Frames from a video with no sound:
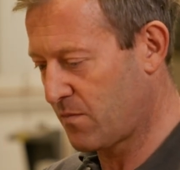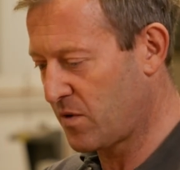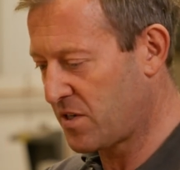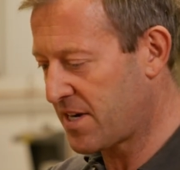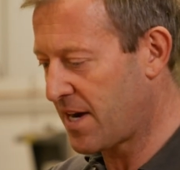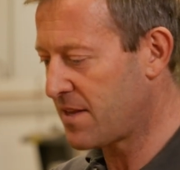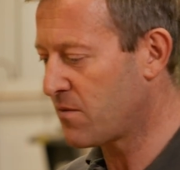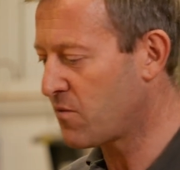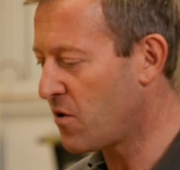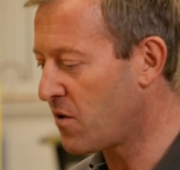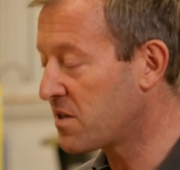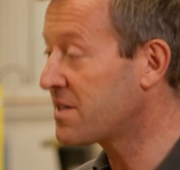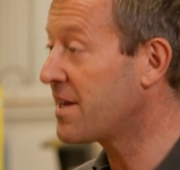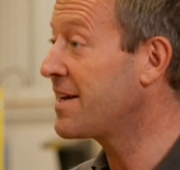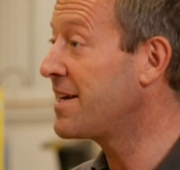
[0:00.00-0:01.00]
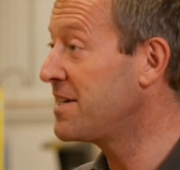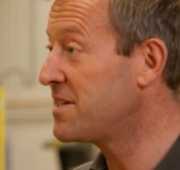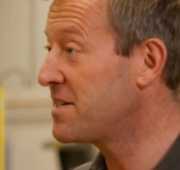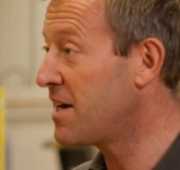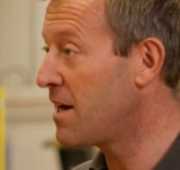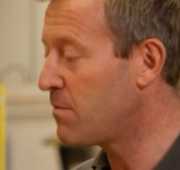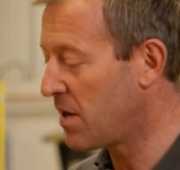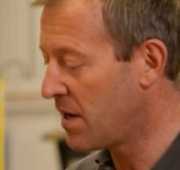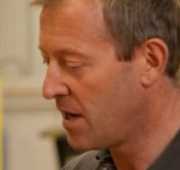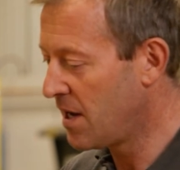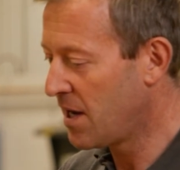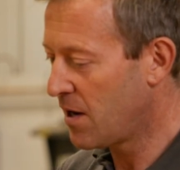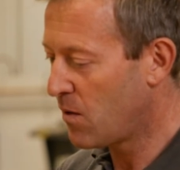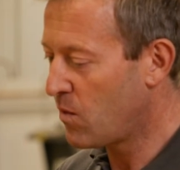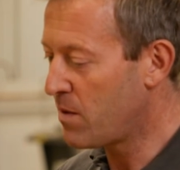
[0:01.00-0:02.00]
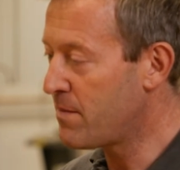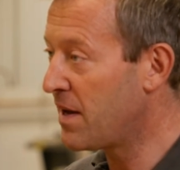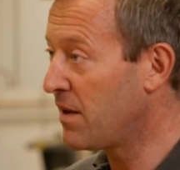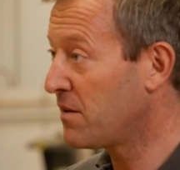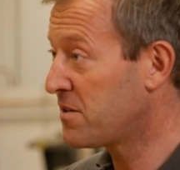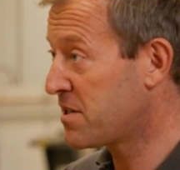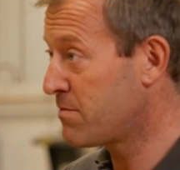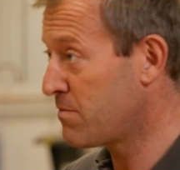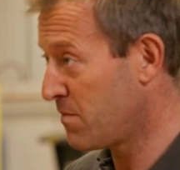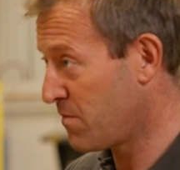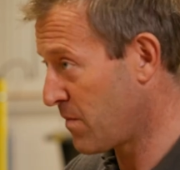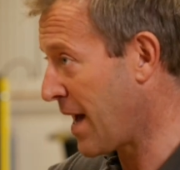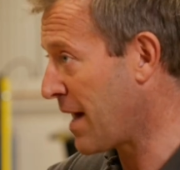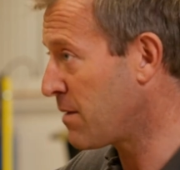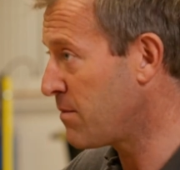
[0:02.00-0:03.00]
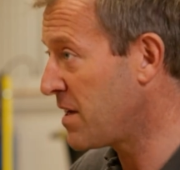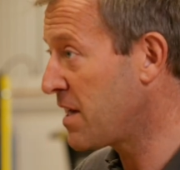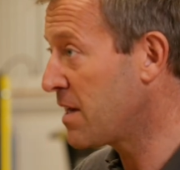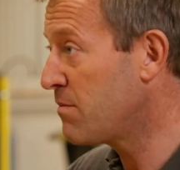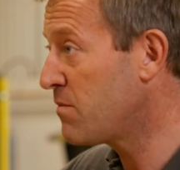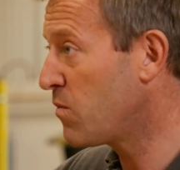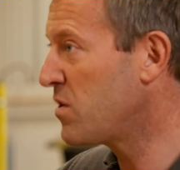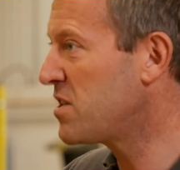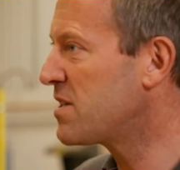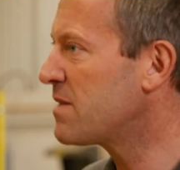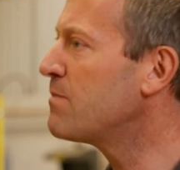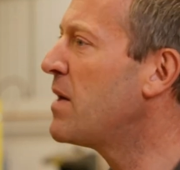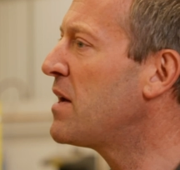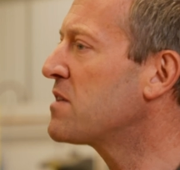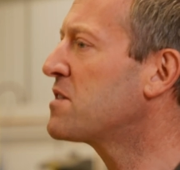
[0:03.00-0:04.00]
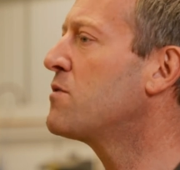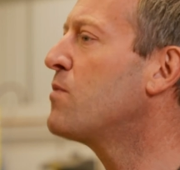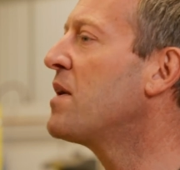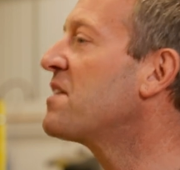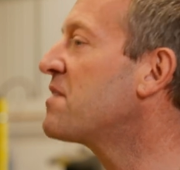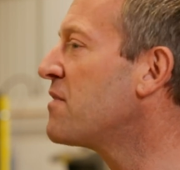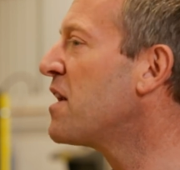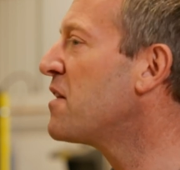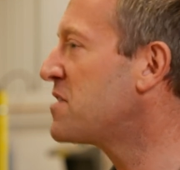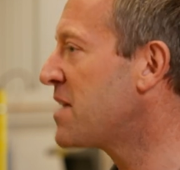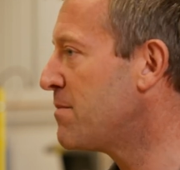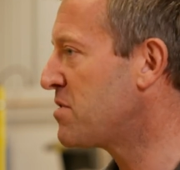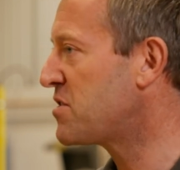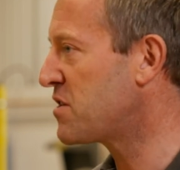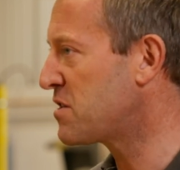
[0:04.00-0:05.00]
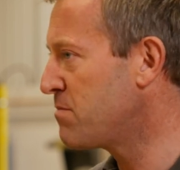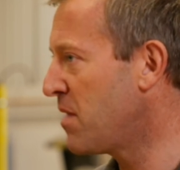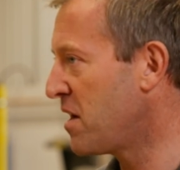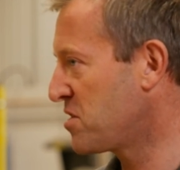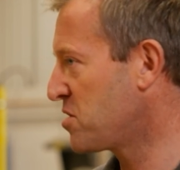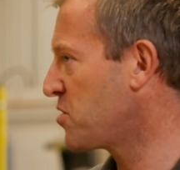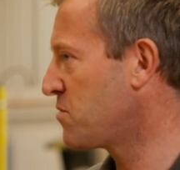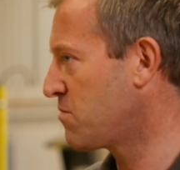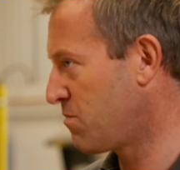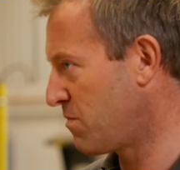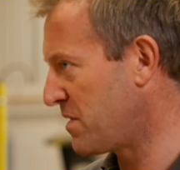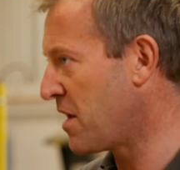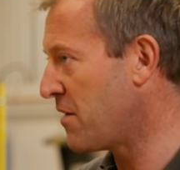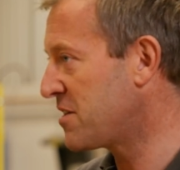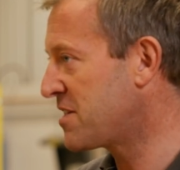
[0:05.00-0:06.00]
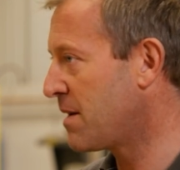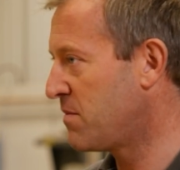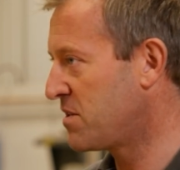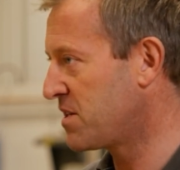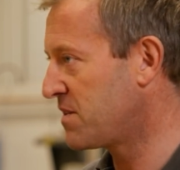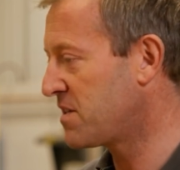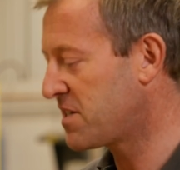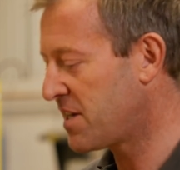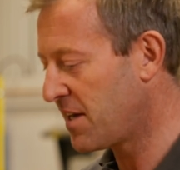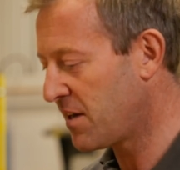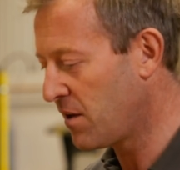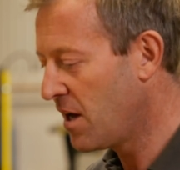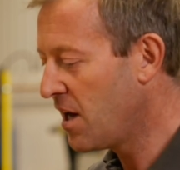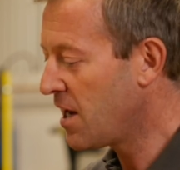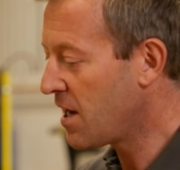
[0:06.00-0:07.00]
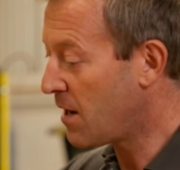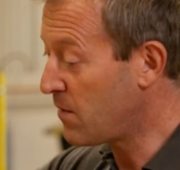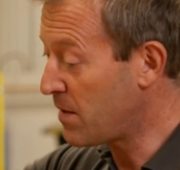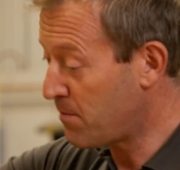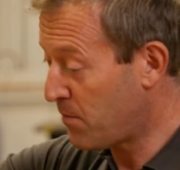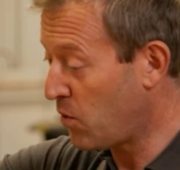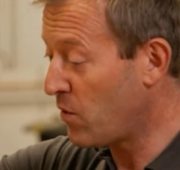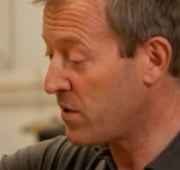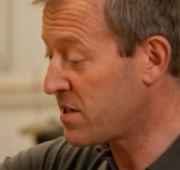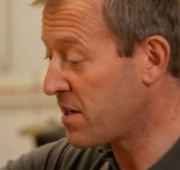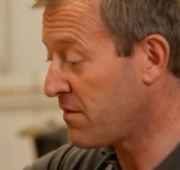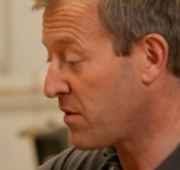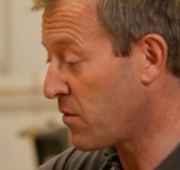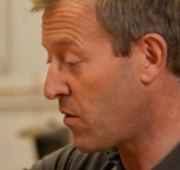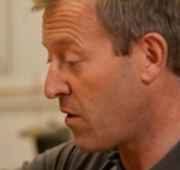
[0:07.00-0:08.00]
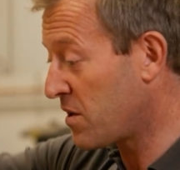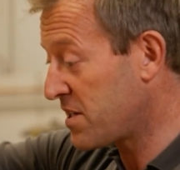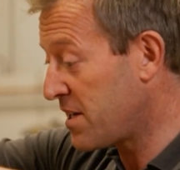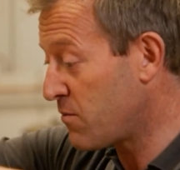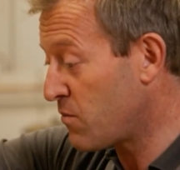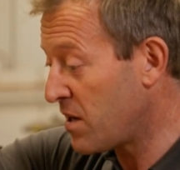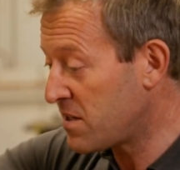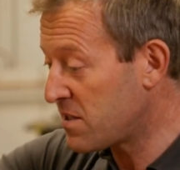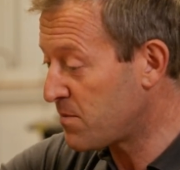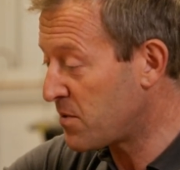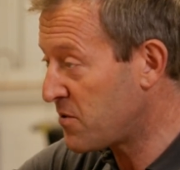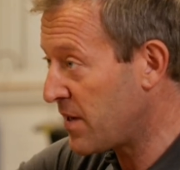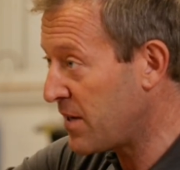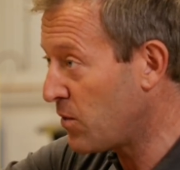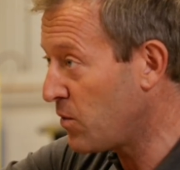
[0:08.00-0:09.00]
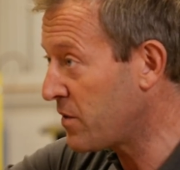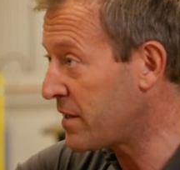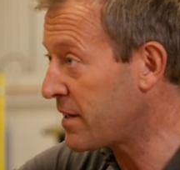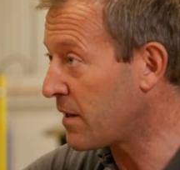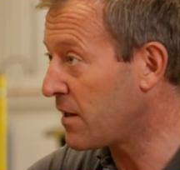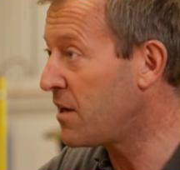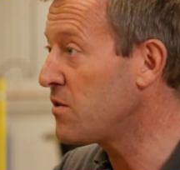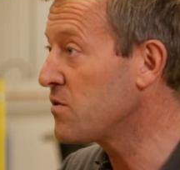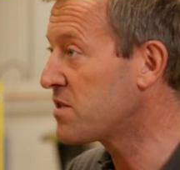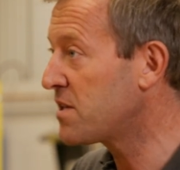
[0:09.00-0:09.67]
take the rocks. They're heated up. we melt some aluminium, which melts at a relatively low temperature. It's much lower temperature than steel, and we pour it over the rocks, and it runs between all the little holes